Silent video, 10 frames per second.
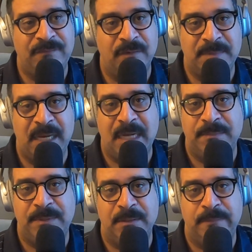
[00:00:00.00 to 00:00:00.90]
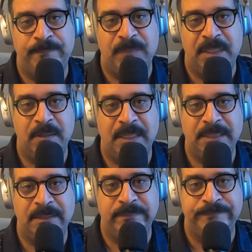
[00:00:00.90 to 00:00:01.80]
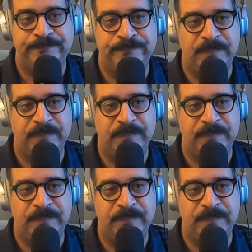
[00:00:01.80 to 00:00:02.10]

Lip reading: after I'm Dying Up Here, here I am.